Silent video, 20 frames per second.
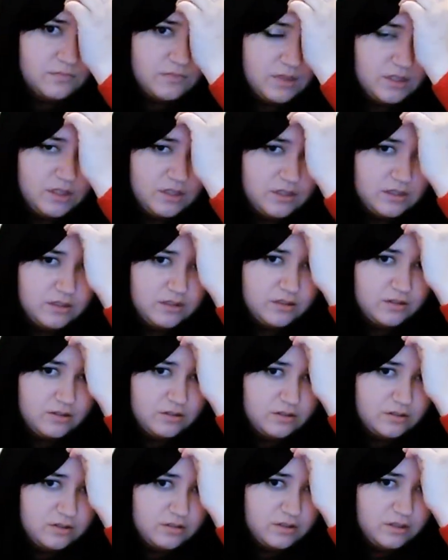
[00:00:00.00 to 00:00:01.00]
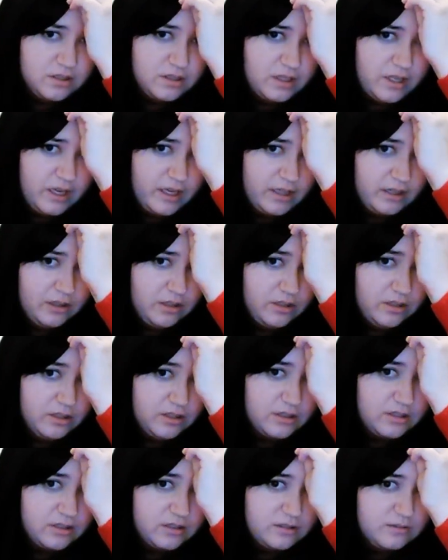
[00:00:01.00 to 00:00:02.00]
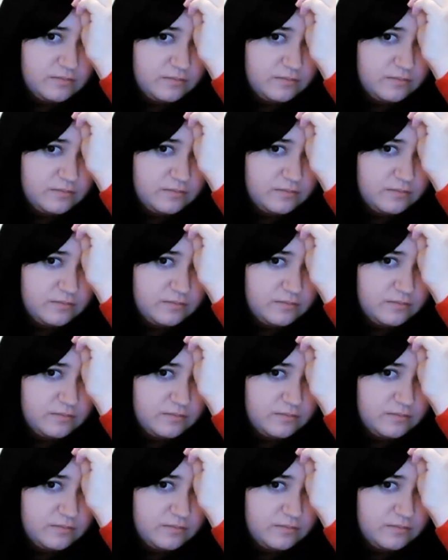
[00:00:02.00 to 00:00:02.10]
This is certainly a look,